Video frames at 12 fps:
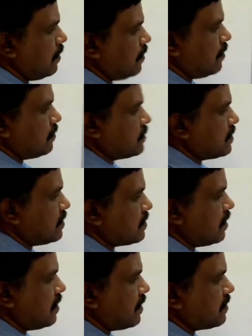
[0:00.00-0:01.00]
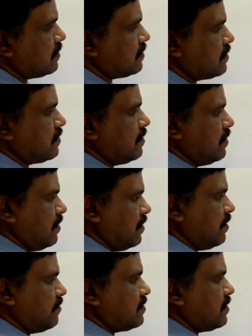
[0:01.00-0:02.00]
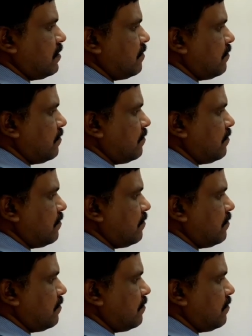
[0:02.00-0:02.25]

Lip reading: Nerve cells are like this. You see.